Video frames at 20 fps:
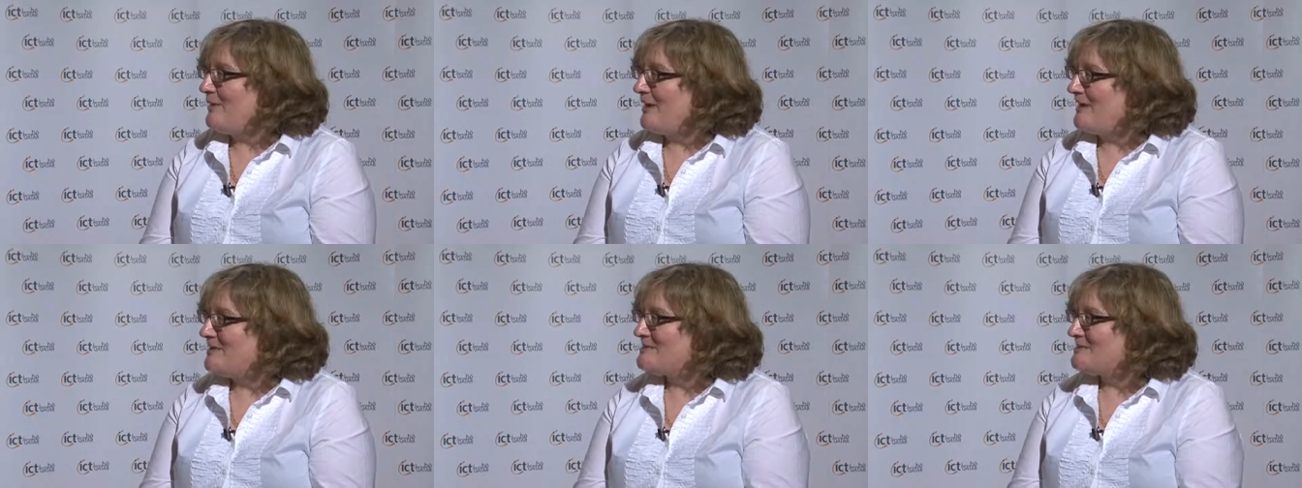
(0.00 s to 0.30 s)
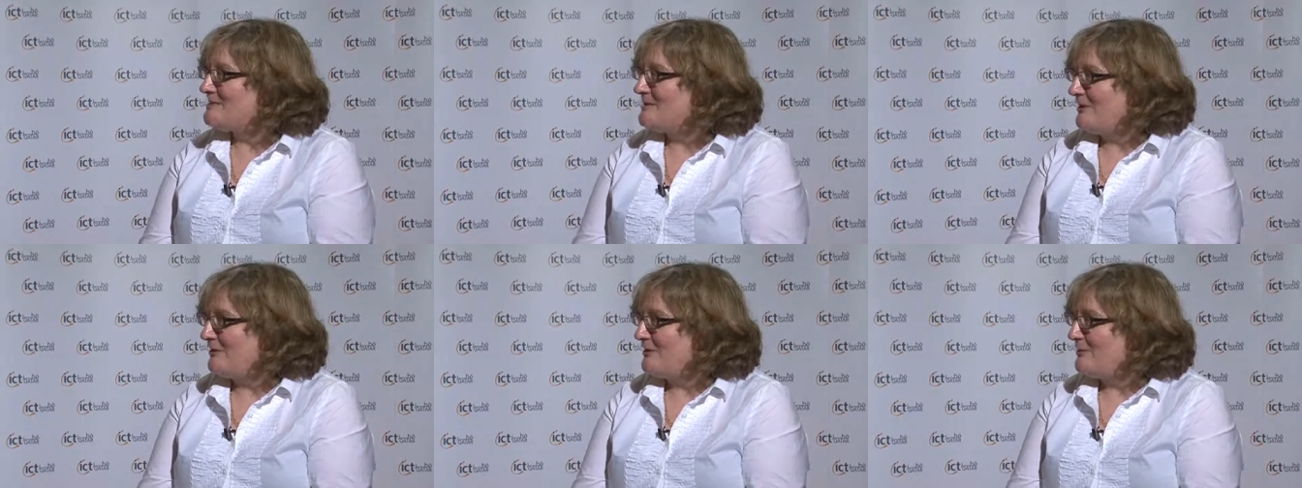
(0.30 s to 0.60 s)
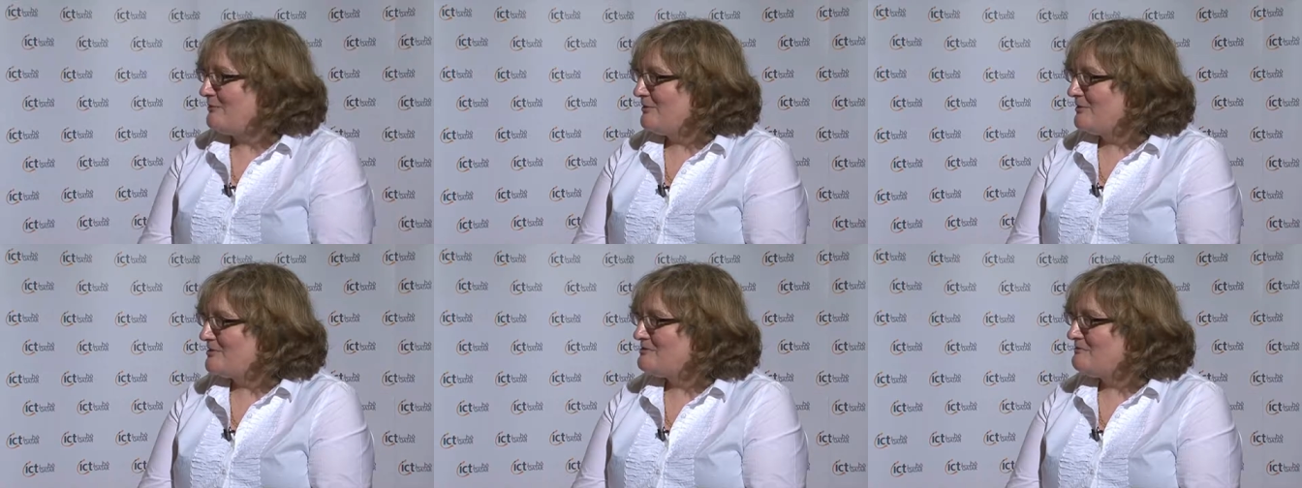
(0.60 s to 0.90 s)
passed down
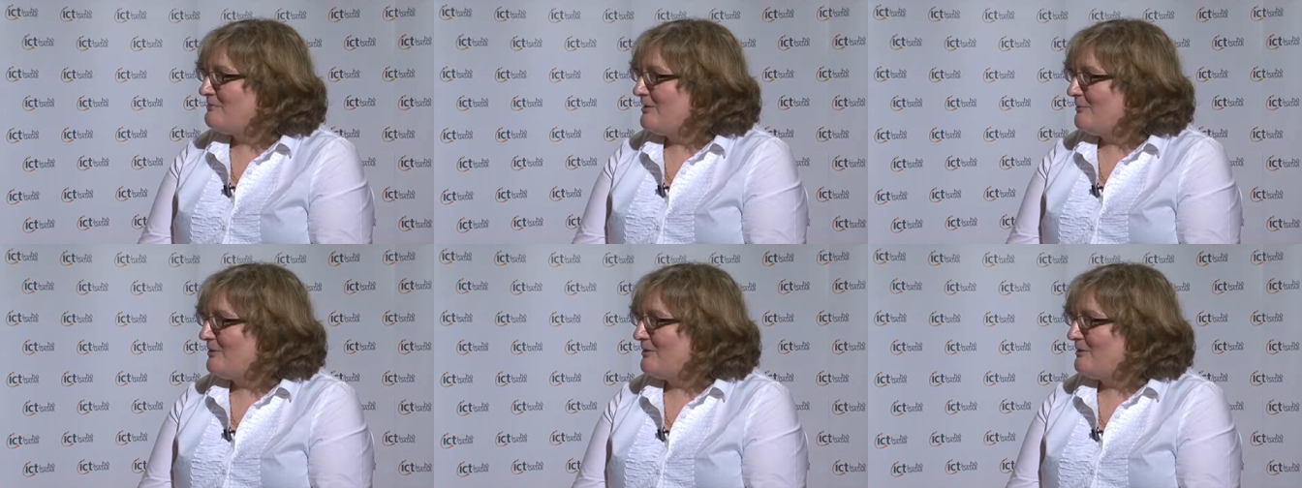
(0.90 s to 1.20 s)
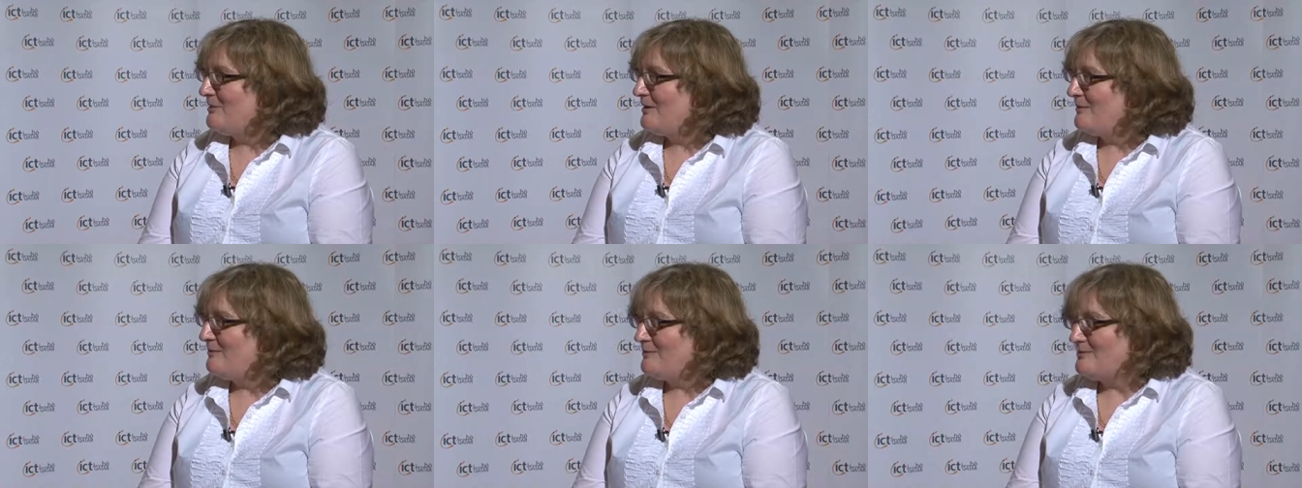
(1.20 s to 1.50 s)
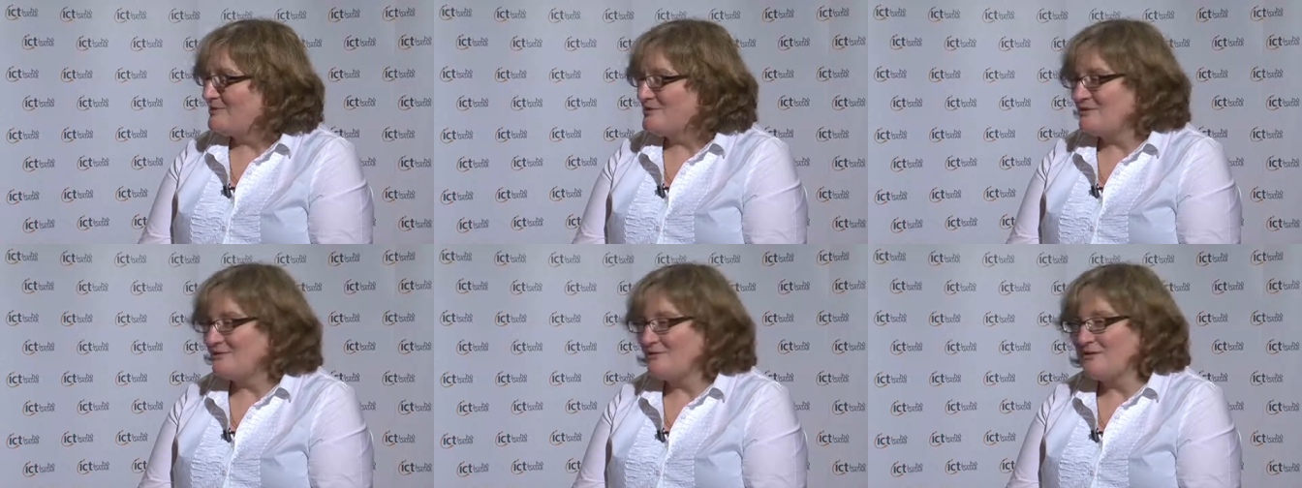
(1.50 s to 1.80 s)
amongst family
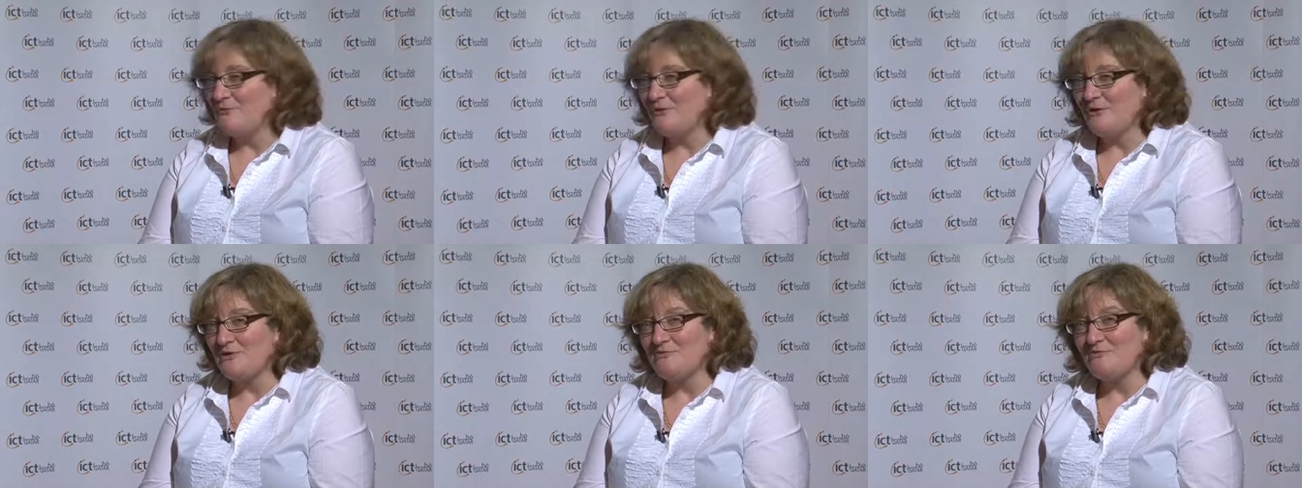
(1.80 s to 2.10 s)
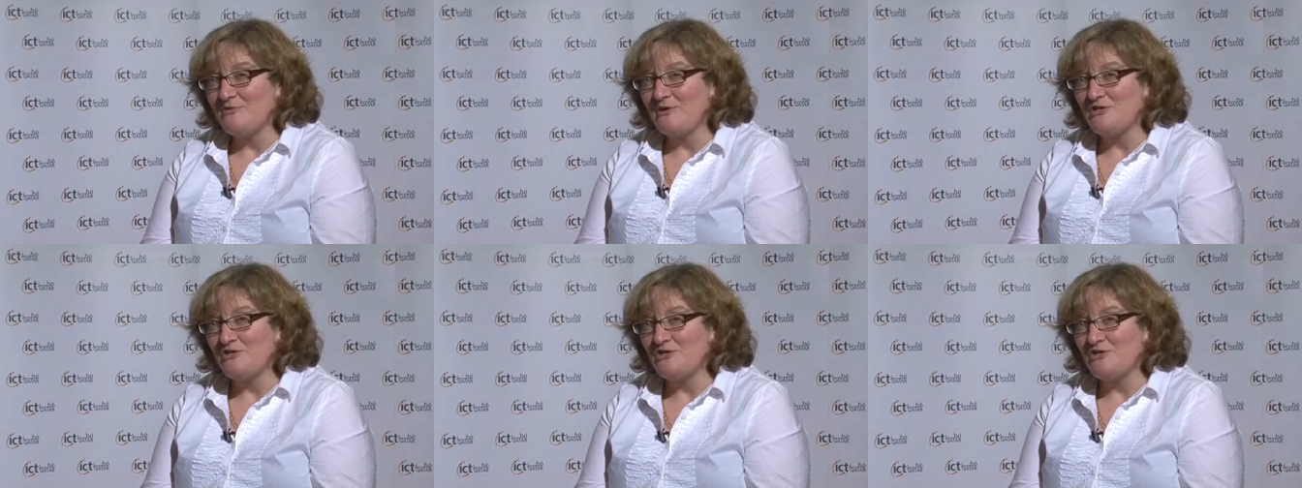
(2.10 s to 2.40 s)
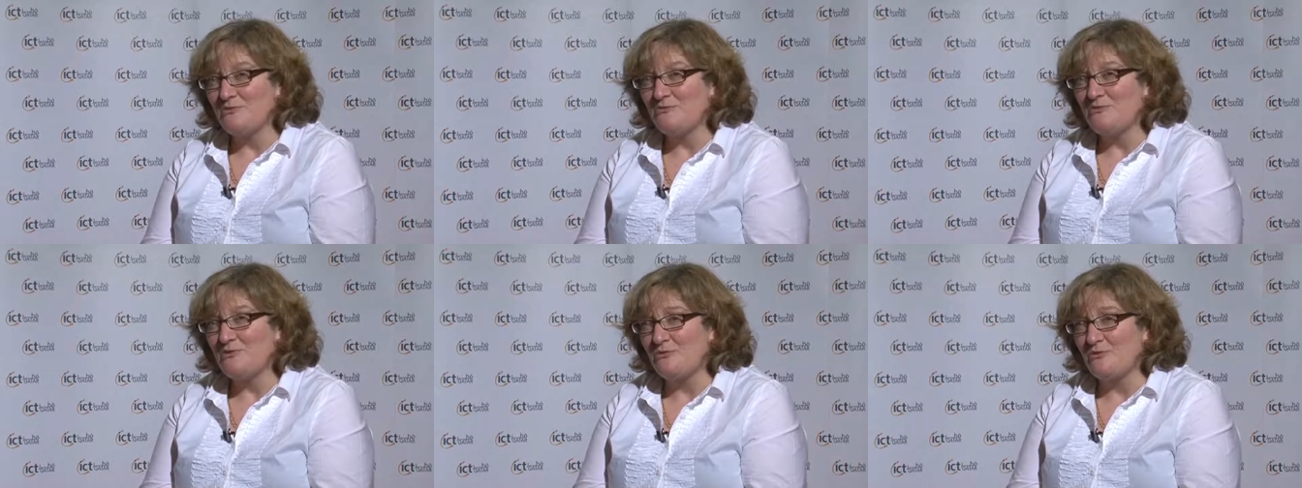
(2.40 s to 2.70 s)
members and among
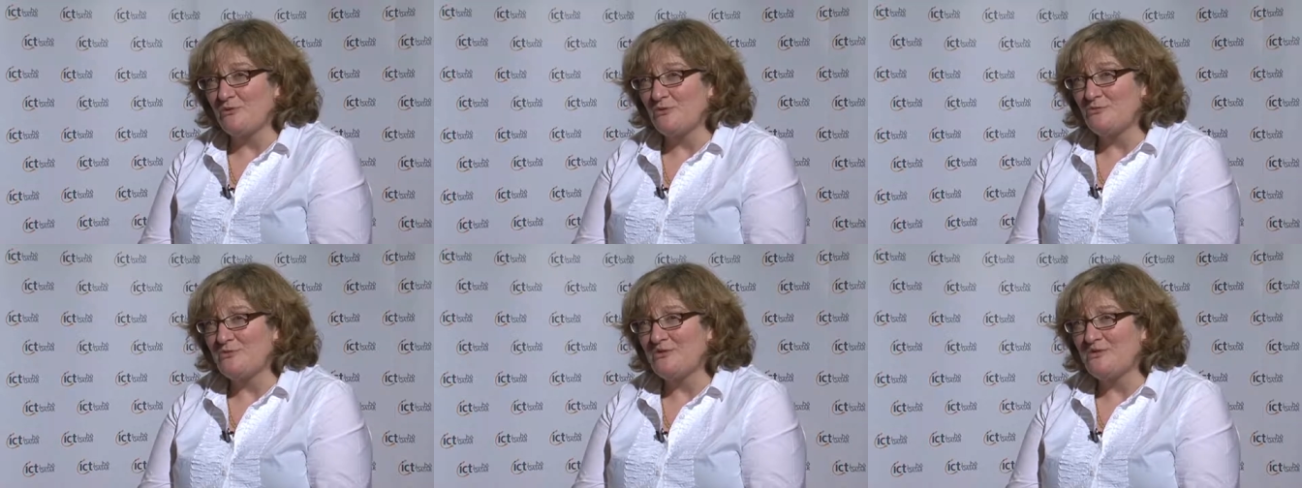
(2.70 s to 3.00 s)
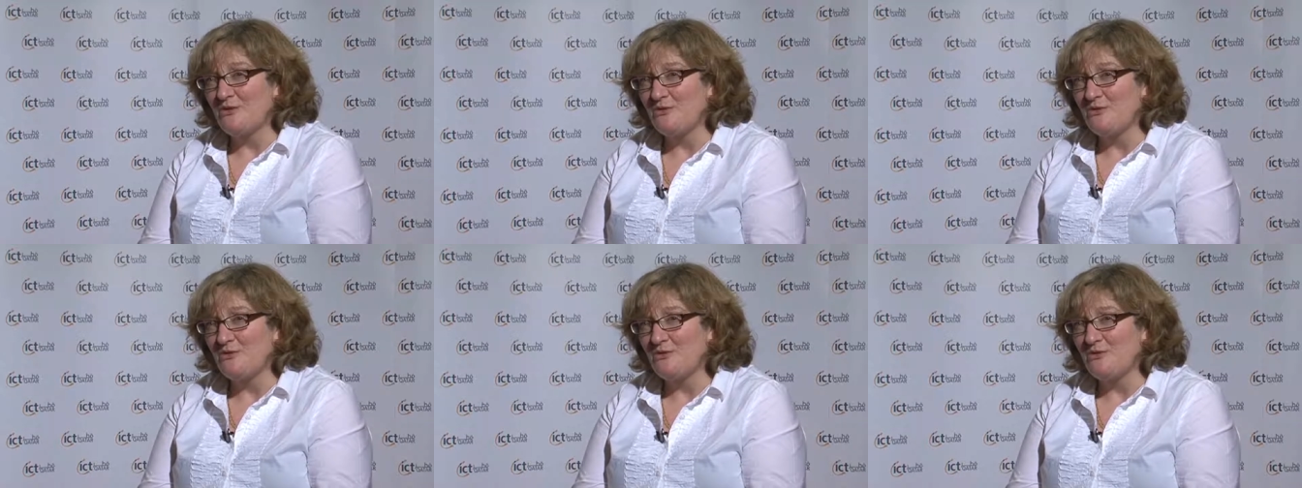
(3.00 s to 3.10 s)
friendship groups.